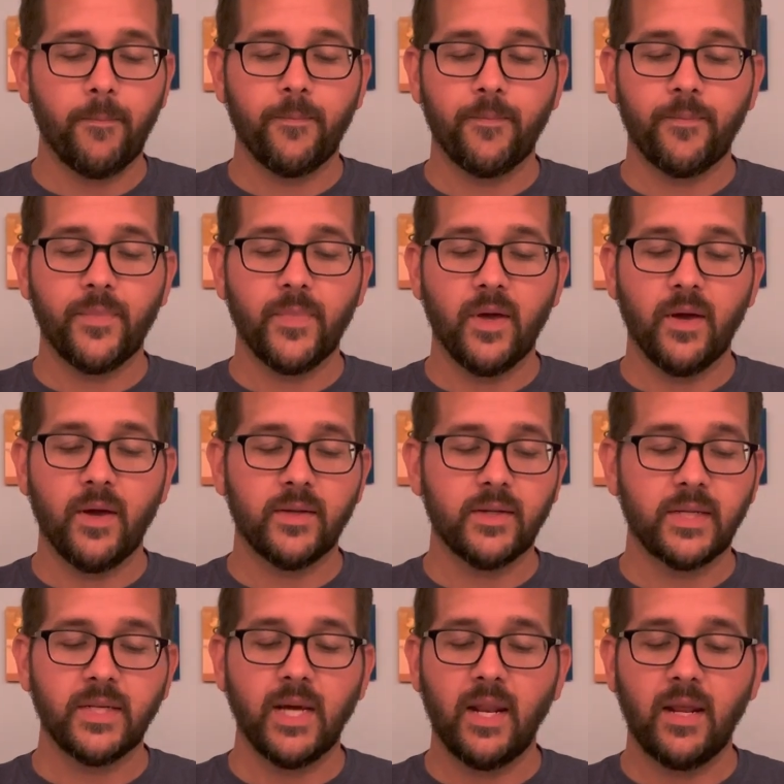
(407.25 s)
The
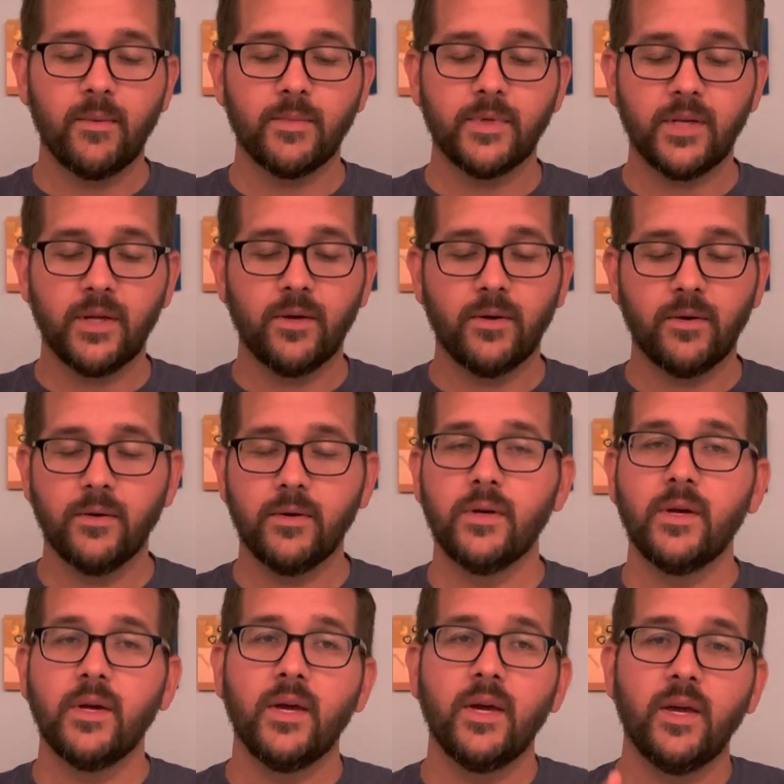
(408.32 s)
titanium steel.
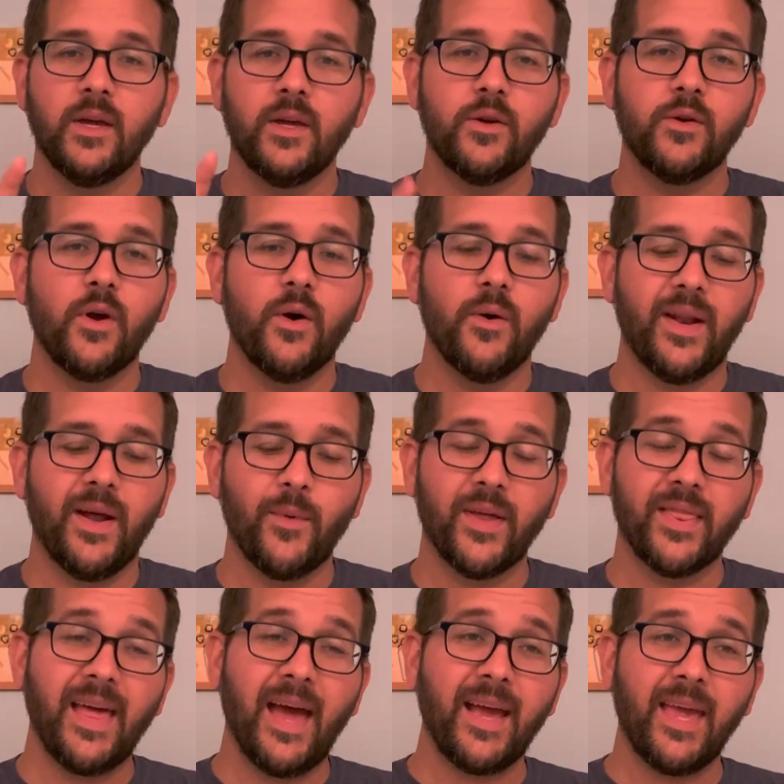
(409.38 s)
You can go in, I
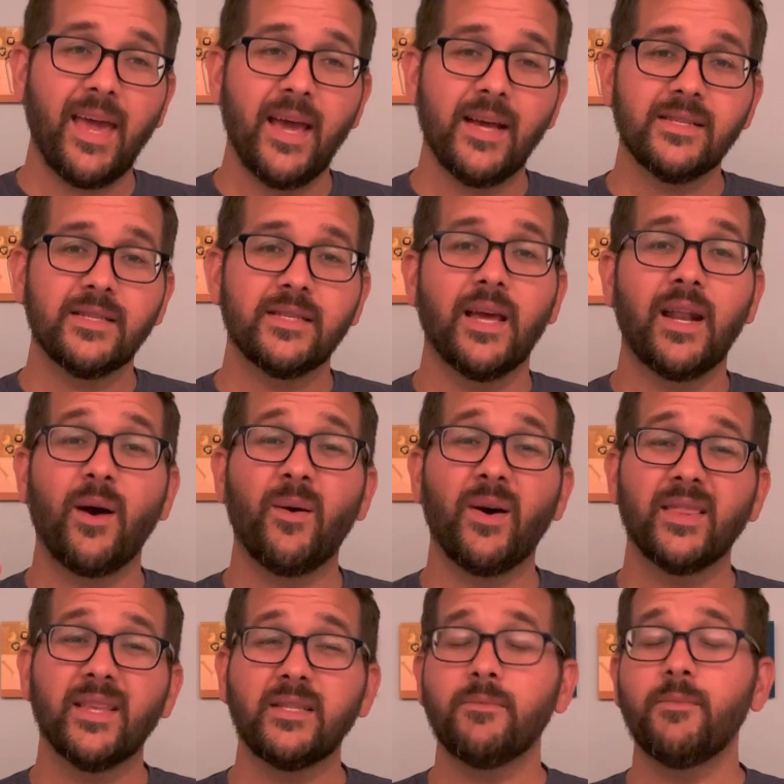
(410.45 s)
want that case and I
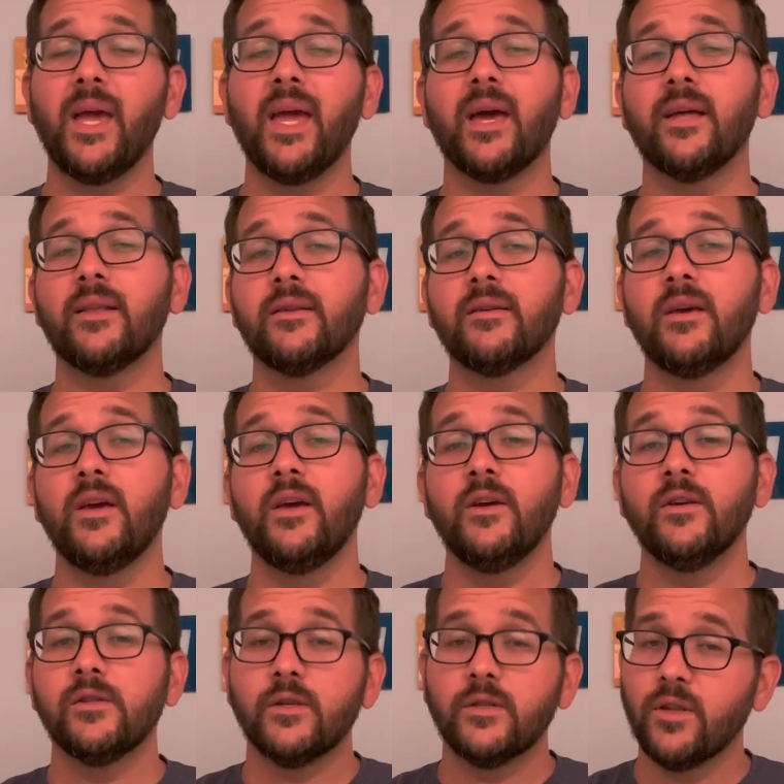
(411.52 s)
want this band.
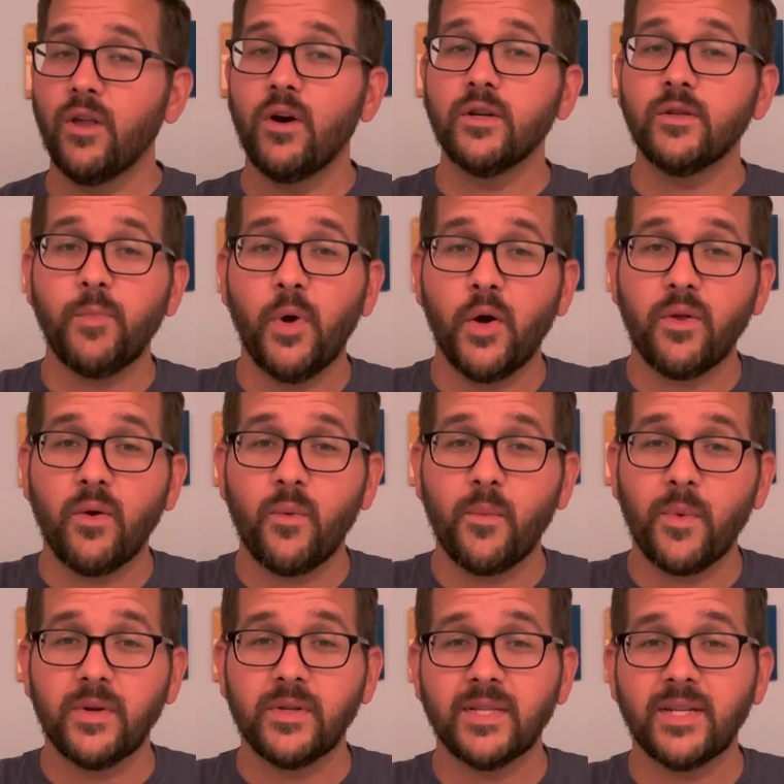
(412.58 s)
As long as both of them
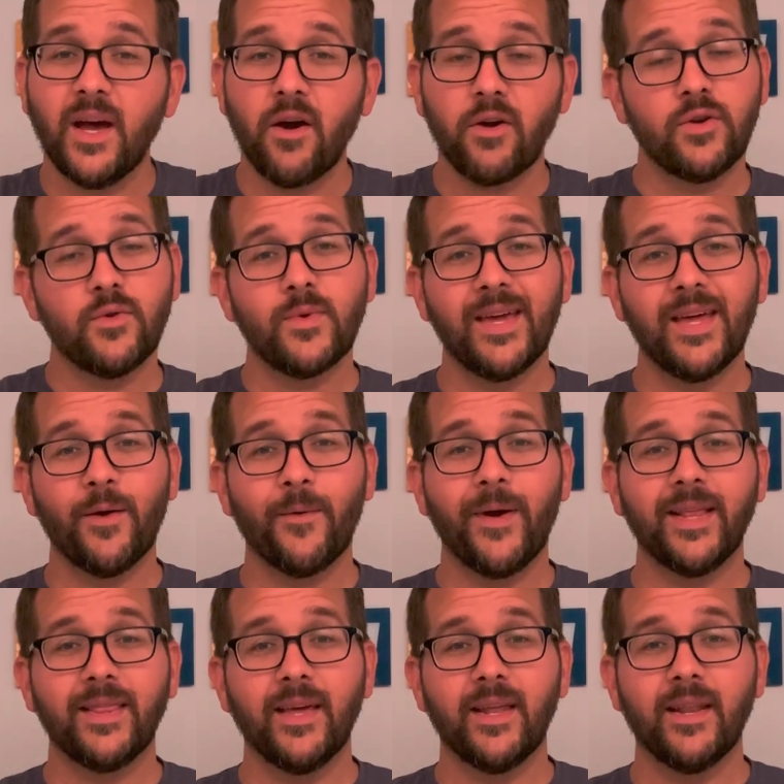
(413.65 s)
are in stock, you can get it
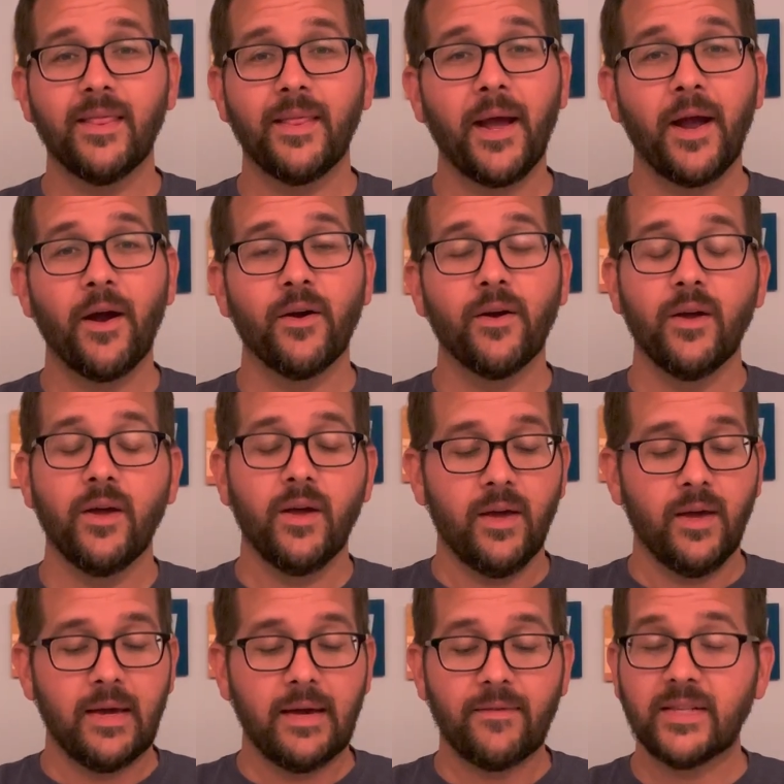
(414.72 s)
right then and there.
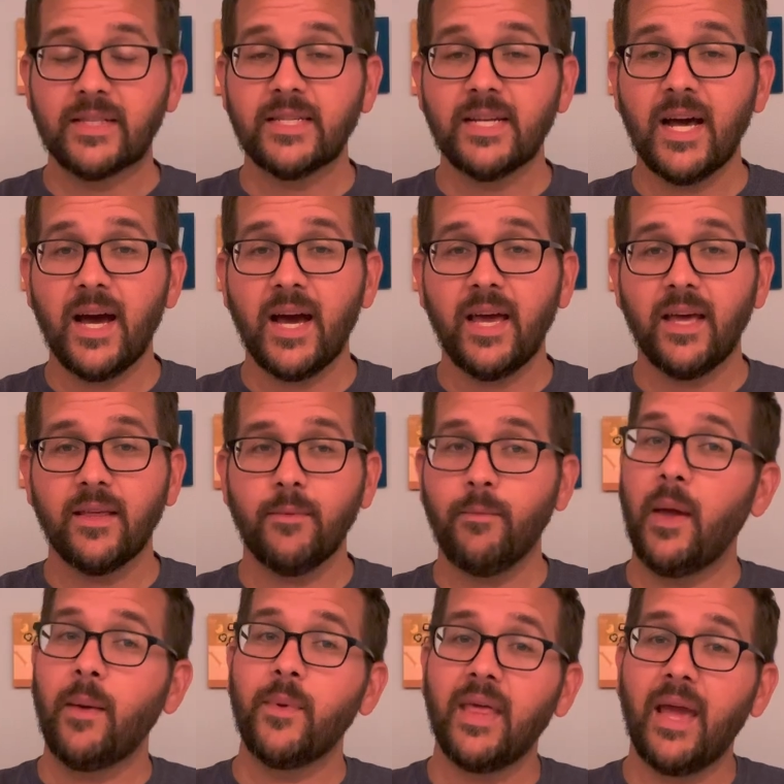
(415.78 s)
If it's not,
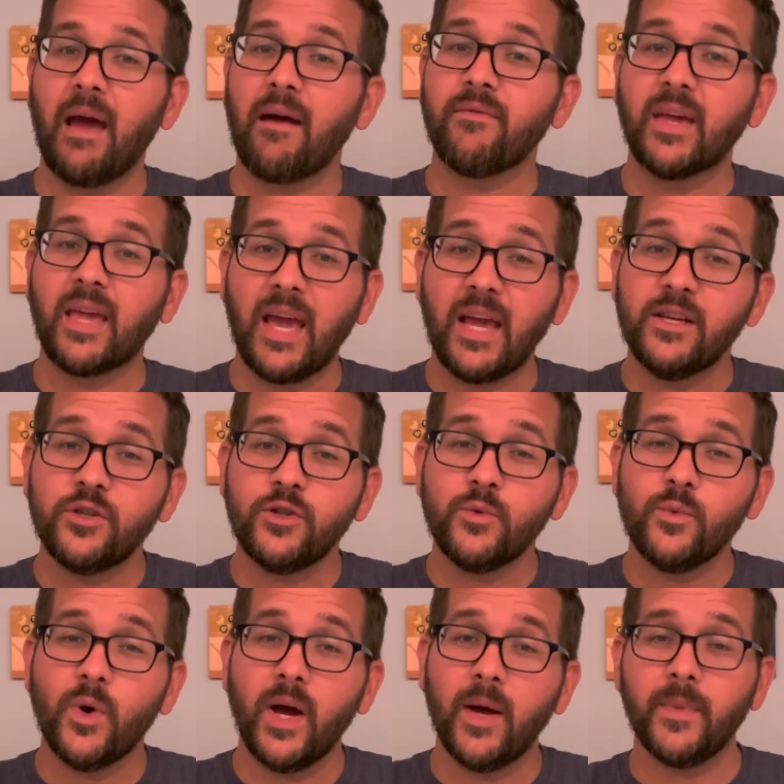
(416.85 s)
maybe they have the case you
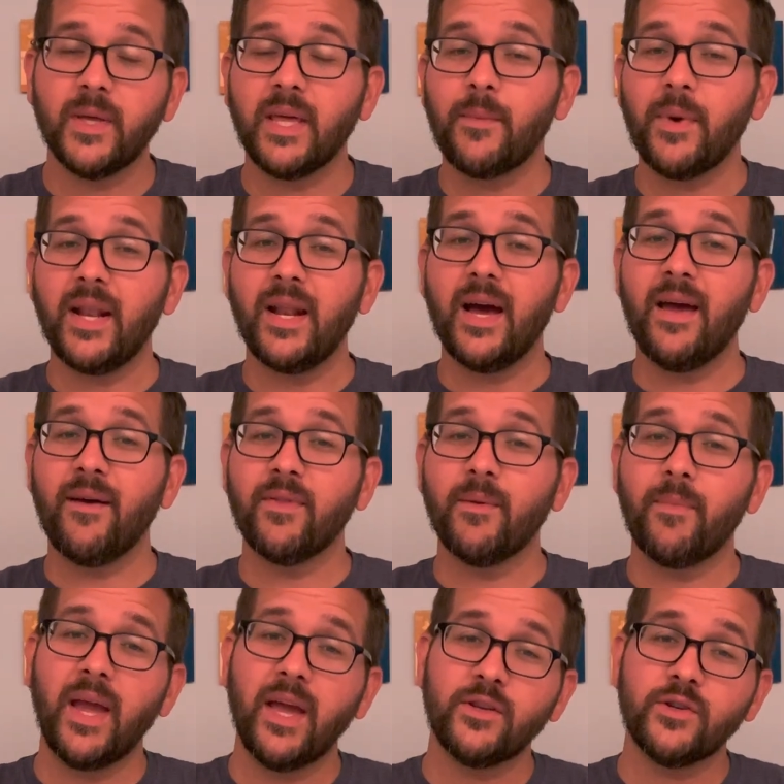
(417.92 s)
want, but they might not have the
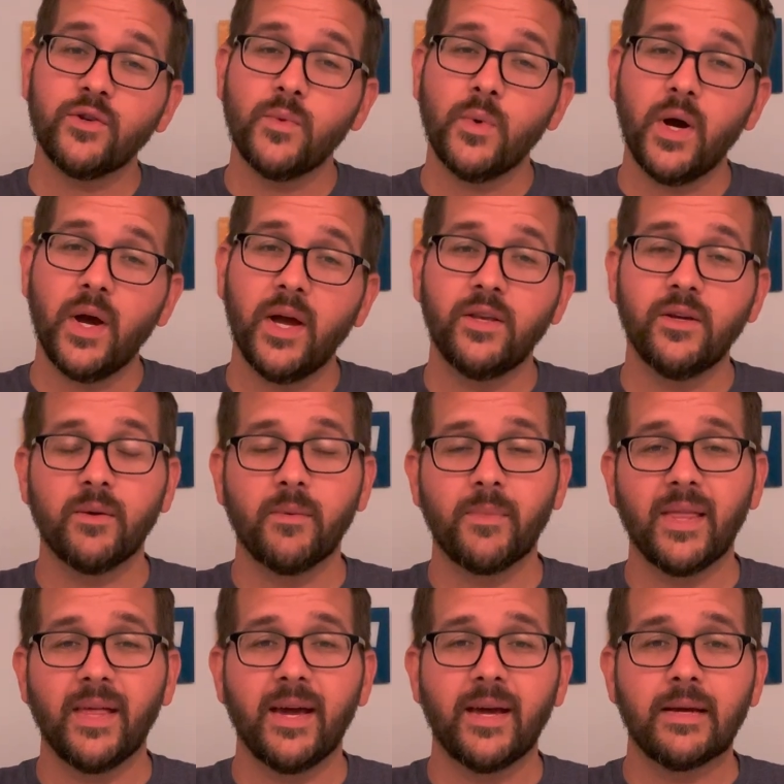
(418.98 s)
band you want, and you can
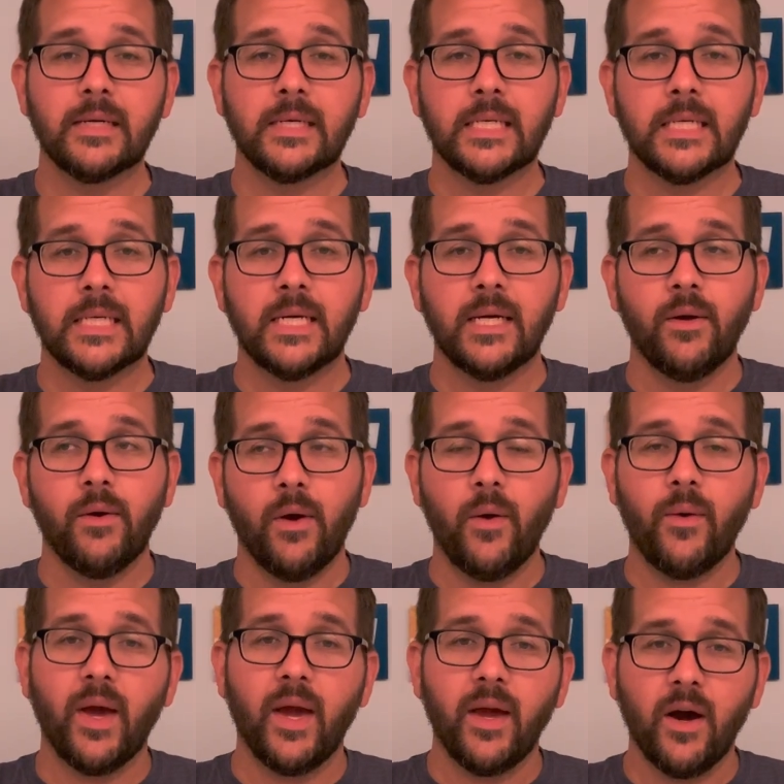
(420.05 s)
be like,
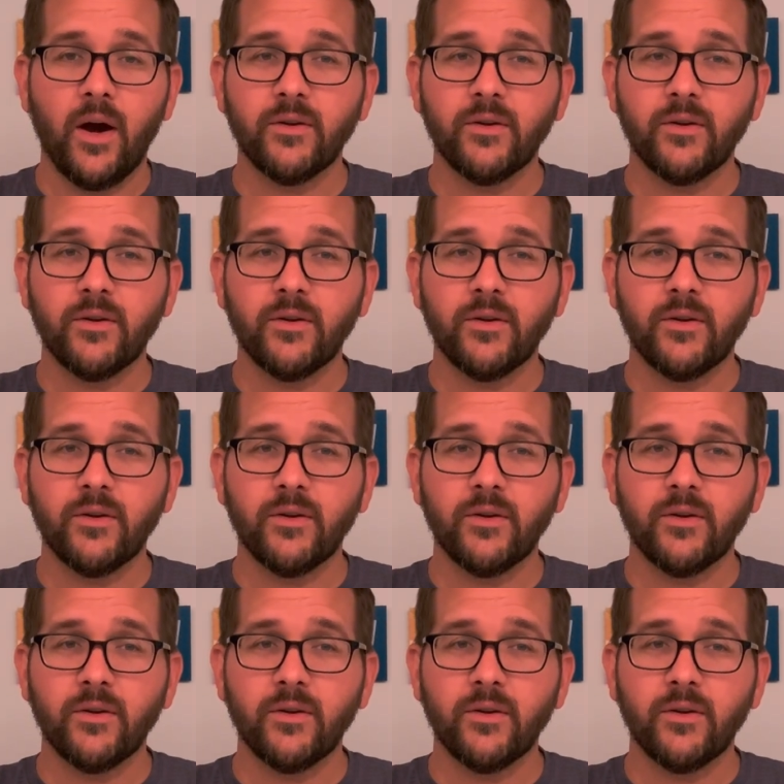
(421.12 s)
okay, I'll